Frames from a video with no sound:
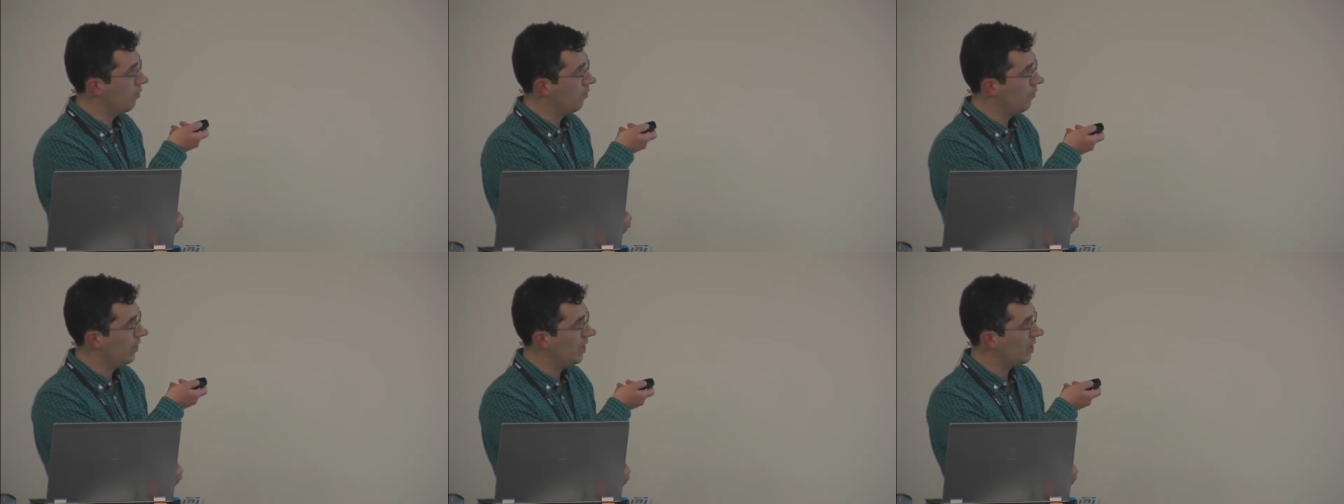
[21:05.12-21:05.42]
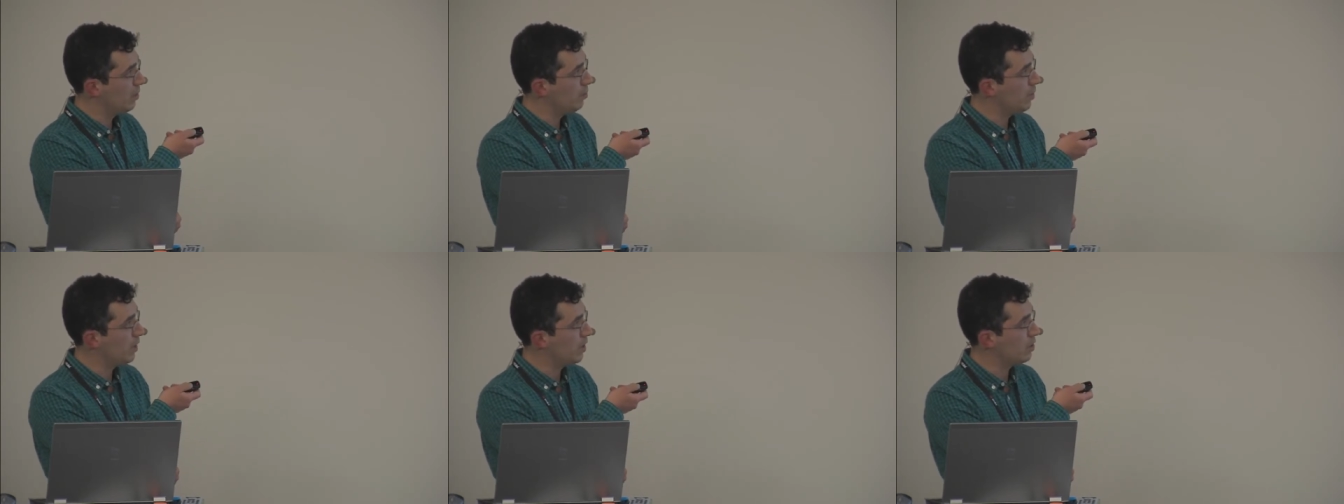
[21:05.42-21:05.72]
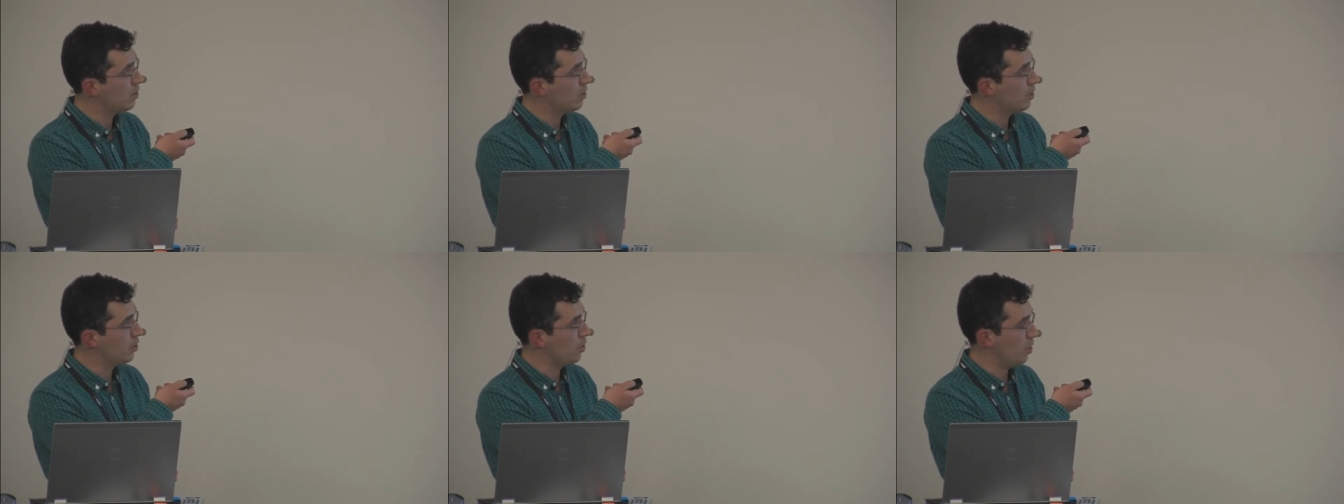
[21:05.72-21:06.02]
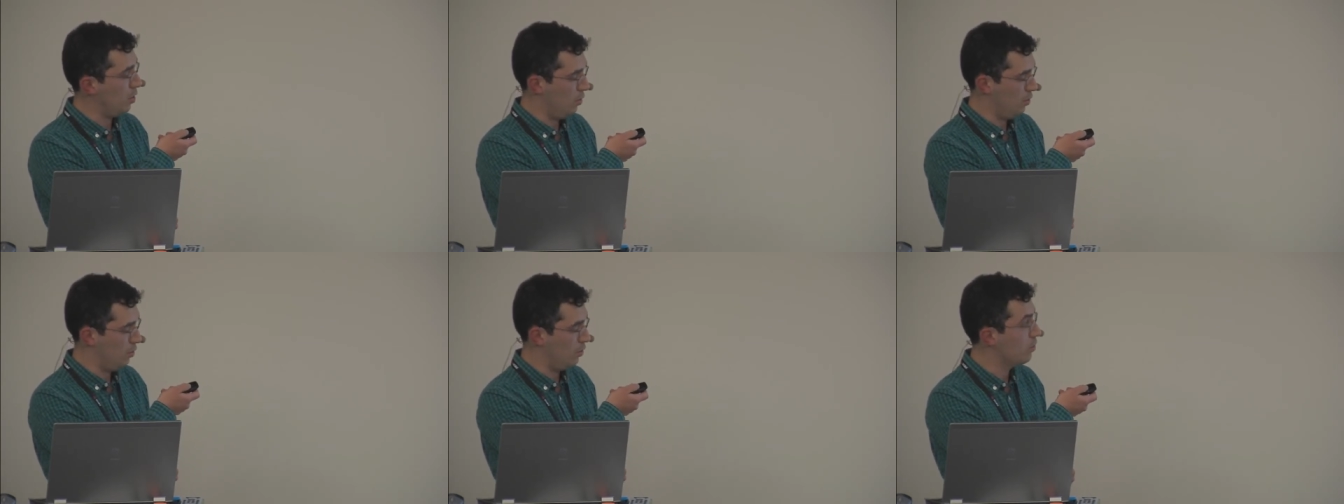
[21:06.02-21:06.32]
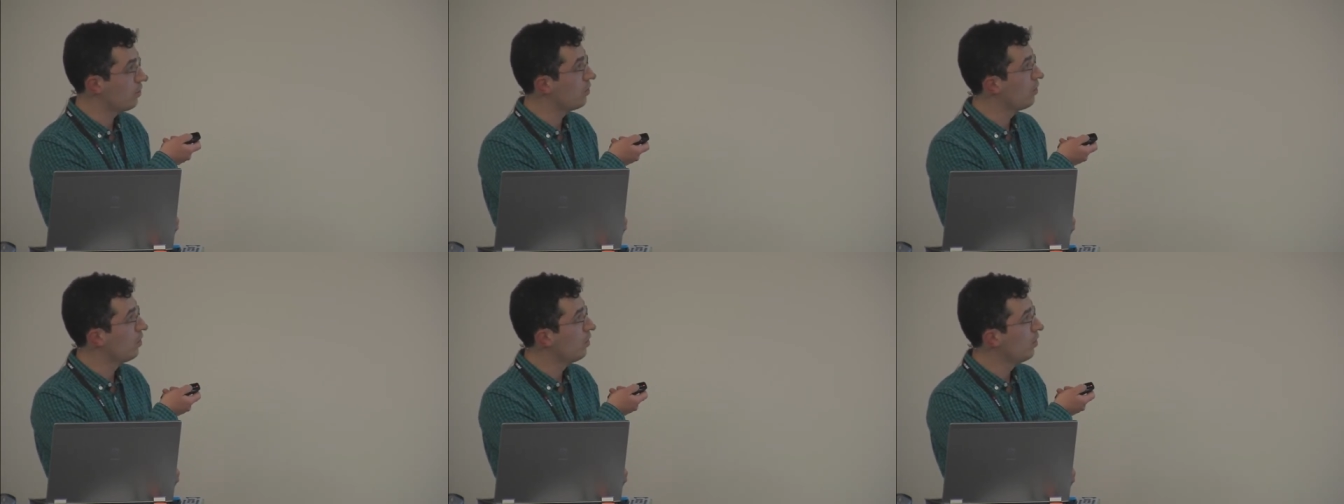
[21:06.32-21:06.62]
this picture
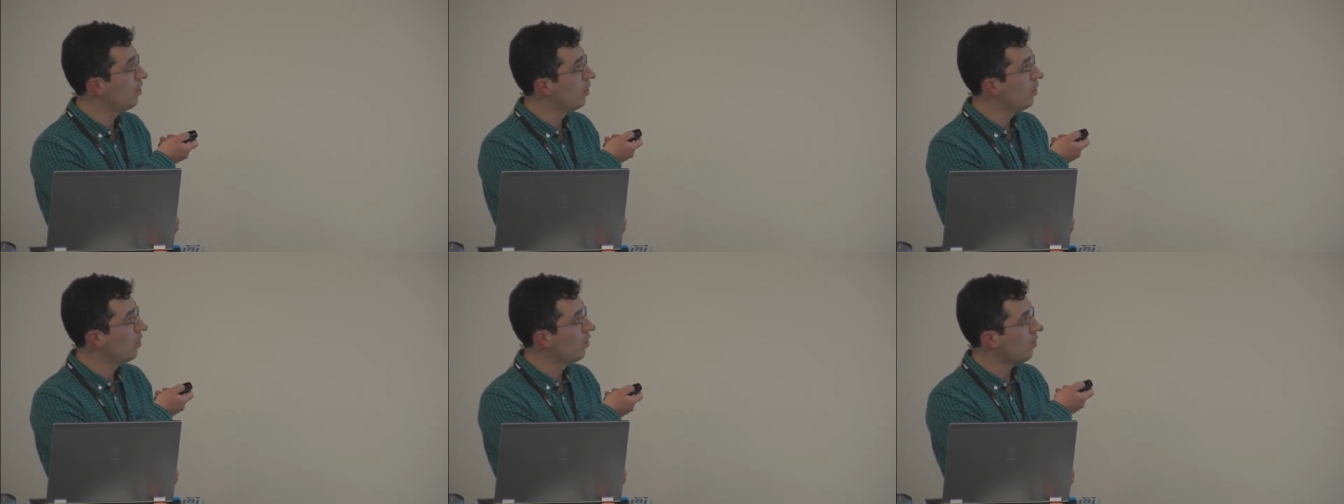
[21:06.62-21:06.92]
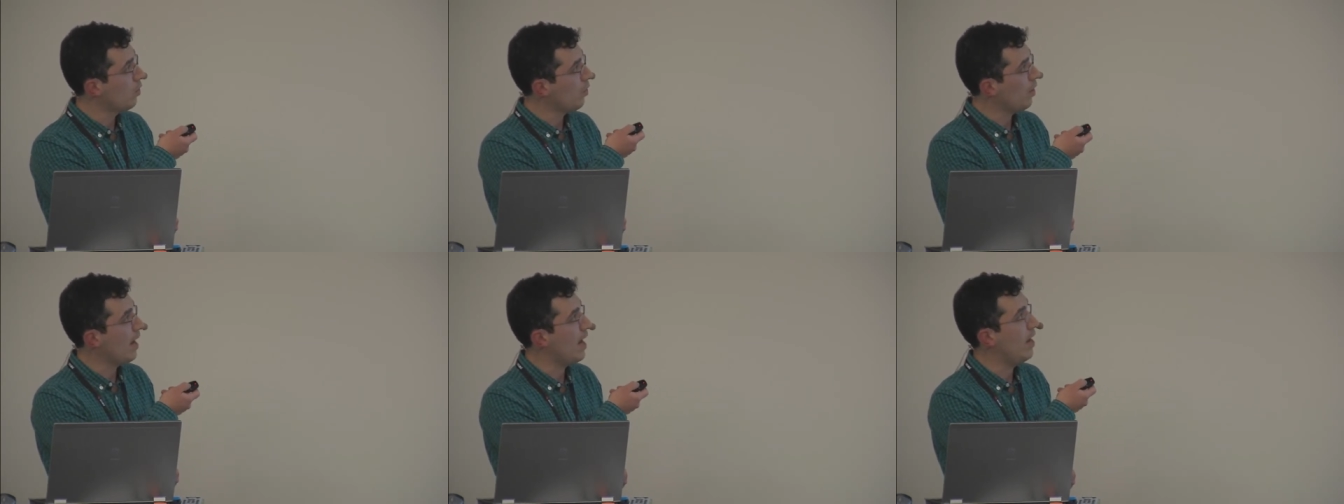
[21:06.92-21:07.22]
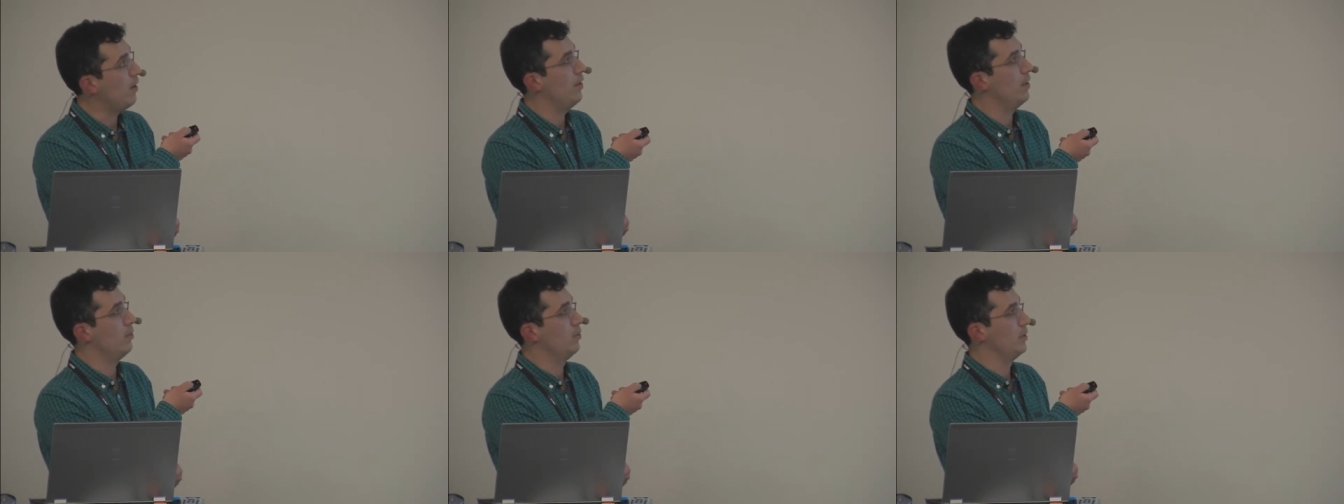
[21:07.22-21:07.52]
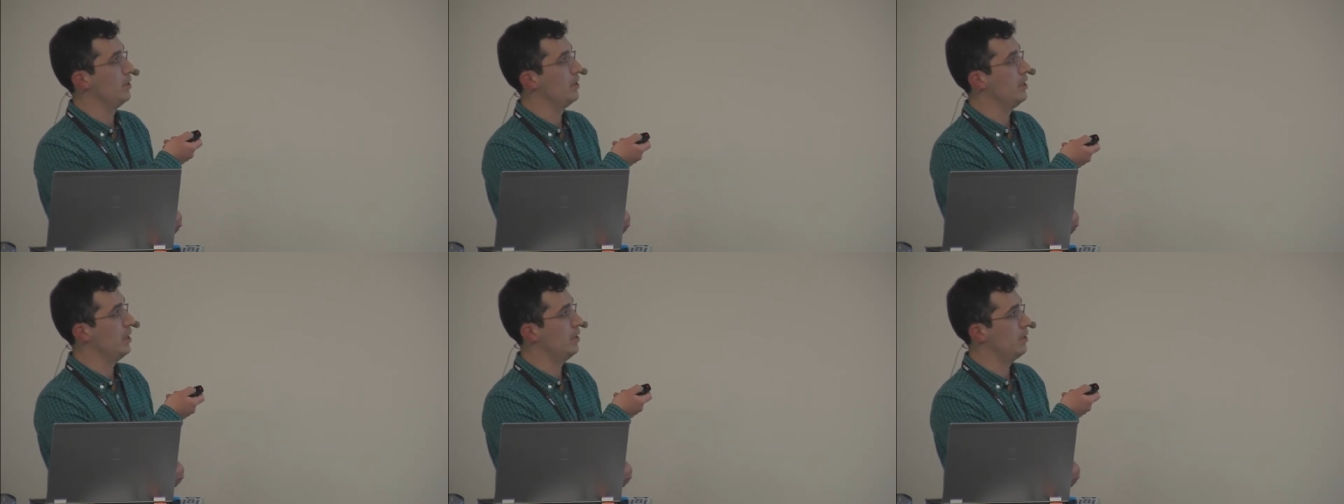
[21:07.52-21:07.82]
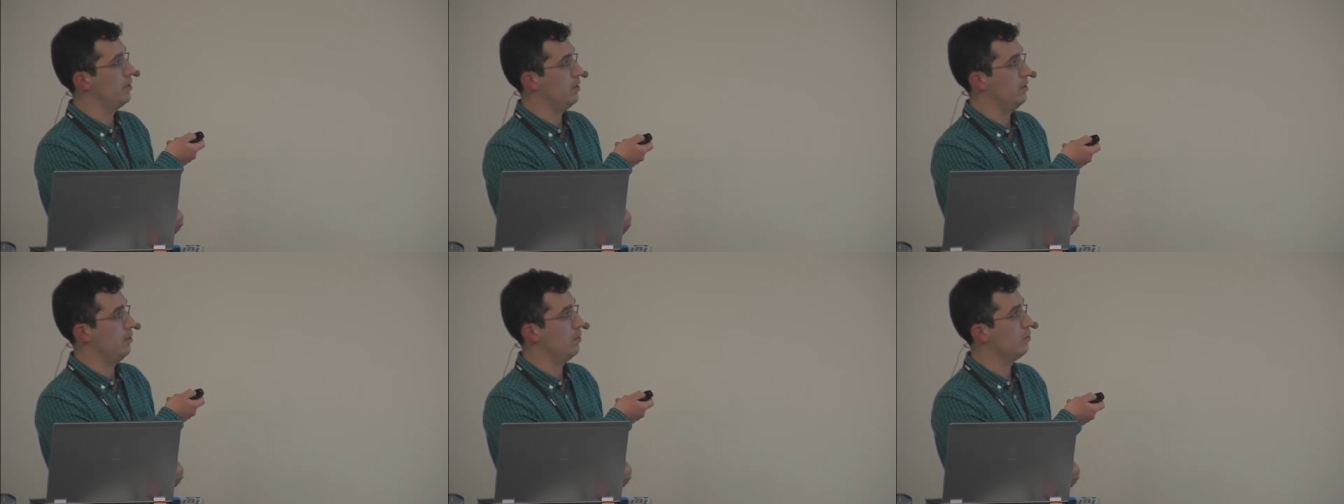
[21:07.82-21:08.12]
shows how that was
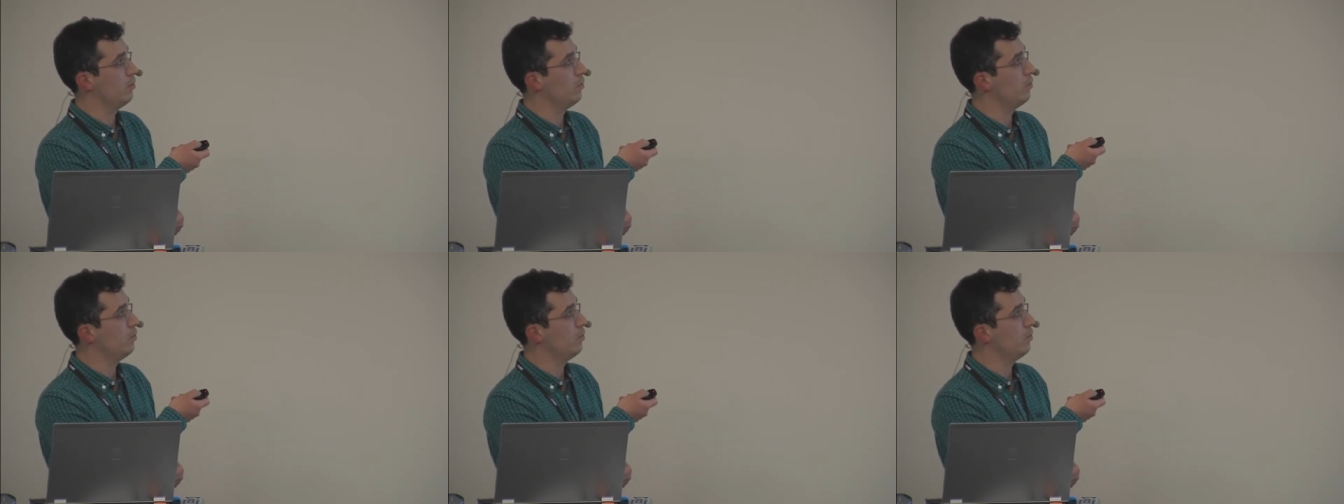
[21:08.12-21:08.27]
done. So